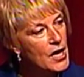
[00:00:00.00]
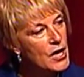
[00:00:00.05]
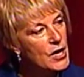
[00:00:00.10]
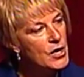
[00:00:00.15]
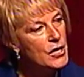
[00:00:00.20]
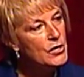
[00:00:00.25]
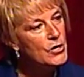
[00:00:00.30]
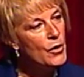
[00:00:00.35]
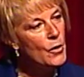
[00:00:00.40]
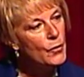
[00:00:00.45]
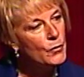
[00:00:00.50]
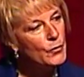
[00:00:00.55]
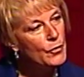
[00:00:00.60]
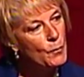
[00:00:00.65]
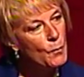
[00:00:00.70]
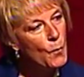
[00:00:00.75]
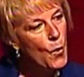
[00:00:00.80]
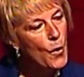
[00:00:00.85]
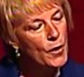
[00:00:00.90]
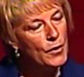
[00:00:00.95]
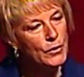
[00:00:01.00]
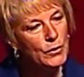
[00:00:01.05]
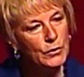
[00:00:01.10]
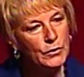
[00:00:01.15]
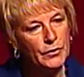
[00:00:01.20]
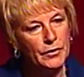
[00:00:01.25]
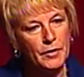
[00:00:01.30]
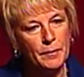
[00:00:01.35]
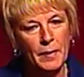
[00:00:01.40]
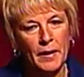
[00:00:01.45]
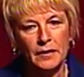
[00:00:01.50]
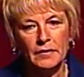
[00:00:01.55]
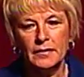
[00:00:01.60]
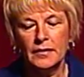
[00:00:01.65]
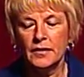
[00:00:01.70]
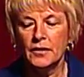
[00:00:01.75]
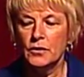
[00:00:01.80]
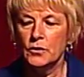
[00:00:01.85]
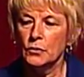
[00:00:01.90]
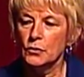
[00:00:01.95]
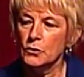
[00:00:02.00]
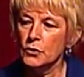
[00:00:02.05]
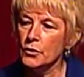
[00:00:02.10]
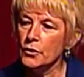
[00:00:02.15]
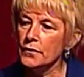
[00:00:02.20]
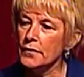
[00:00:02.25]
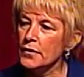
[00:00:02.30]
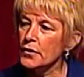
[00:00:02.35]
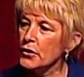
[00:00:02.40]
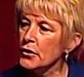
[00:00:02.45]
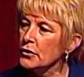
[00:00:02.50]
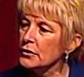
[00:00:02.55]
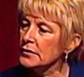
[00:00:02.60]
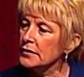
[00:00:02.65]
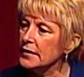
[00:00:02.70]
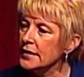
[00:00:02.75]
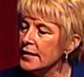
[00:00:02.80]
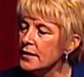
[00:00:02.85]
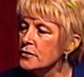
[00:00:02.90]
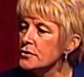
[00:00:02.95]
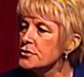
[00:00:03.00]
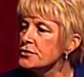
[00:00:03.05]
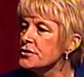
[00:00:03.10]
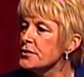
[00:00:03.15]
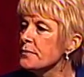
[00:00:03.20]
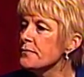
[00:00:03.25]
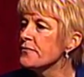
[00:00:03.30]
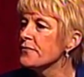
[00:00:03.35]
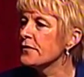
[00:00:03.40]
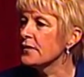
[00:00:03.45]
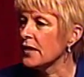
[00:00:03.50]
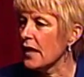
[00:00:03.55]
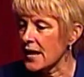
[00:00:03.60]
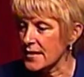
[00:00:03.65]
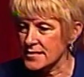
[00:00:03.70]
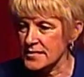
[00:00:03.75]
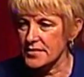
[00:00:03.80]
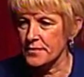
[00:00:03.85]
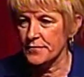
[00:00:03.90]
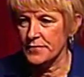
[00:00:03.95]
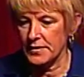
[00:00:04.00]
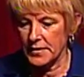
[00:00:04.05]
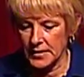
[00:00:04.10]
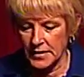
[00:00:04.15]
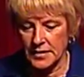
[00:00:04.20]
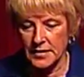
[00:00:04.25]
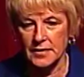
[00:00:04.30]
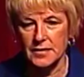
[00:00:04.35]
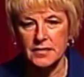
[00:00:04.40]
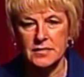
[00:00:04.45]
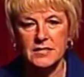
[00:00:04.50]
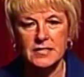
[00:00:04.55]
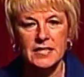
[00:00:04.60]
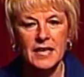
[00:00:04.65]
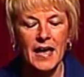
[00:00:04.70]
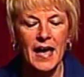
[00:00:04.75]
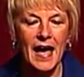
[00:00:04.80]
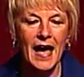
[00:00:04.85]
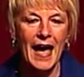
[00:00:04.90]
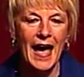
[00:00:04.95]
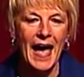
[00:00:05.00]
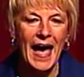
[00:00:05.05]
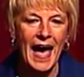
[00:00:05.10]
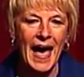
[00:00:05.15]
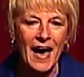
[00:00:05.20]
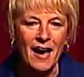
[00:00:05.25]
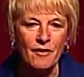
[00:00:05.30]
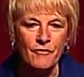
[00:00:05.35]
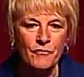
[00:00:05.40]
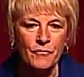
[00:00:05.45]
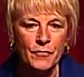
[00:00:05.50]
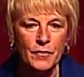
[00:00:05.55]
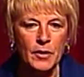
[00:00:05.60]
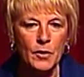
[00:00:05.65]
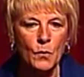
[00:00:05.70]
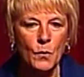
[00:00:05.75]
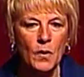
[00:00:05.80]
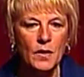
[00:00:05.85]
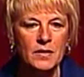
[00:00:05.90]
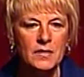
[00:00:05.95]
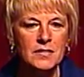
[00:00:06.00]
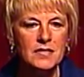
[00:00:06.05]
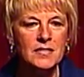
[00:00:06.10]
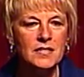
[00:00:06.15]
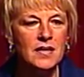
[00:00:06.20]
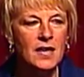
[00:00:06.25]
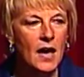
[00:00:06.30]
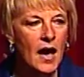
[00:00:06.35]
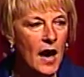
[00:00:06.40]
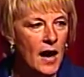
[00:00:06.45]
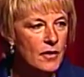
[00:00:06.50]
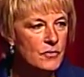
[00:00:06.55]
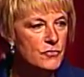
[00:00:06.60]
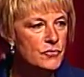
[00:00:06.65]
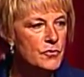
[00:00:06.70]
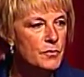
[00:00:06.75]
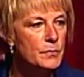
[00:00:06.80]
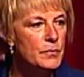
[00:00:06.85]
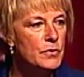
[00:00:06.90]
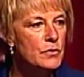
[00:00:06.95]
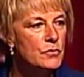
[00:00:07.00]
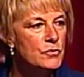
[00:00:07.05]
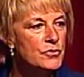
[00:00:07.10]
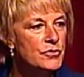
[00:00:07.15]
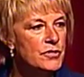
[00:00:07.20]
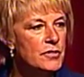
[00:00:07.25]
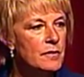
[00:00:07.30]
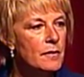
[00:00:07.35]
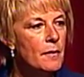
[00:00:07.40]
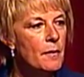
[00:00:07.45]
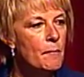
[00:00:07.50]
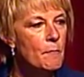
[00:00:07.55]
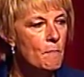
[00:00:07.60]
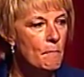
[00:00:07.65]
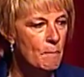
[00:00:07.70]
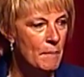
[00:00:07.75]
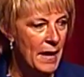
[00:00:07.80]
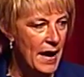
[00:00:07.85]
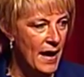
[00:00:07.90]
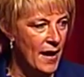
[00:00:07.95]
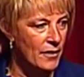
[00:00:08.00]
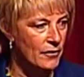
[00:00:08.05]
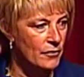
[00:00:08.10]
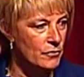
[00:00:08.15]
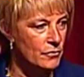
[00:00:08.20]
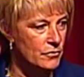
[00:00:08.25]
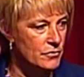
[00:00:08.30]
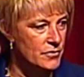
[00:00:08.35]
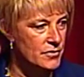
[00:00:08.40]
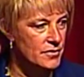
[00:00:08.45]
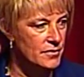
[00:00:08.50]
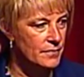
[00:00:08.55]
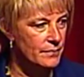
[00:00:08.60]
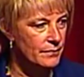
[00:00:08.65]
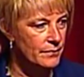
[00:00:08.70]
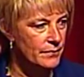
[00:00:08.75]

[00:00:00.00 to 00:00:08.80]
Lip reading: You know, the more you learn about Lynn, you learn that her leadership philosophy is everyone's contribution matters.